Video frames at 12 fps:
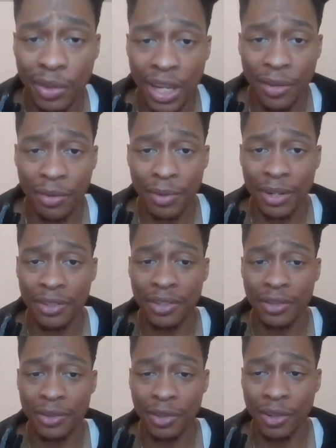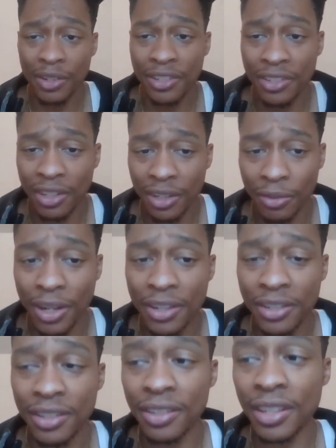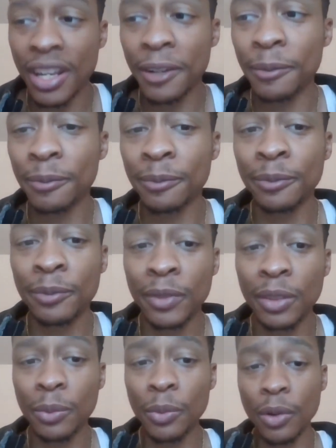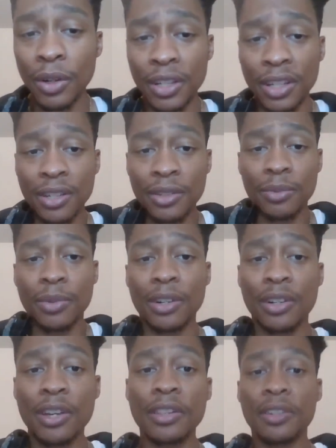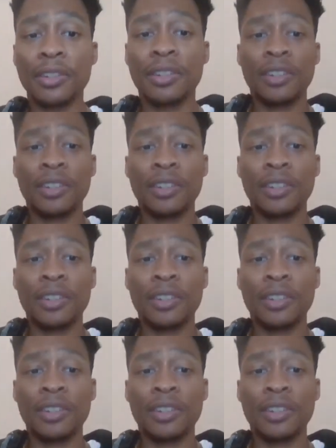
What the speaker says: everybody's just all these generations like warring against one another.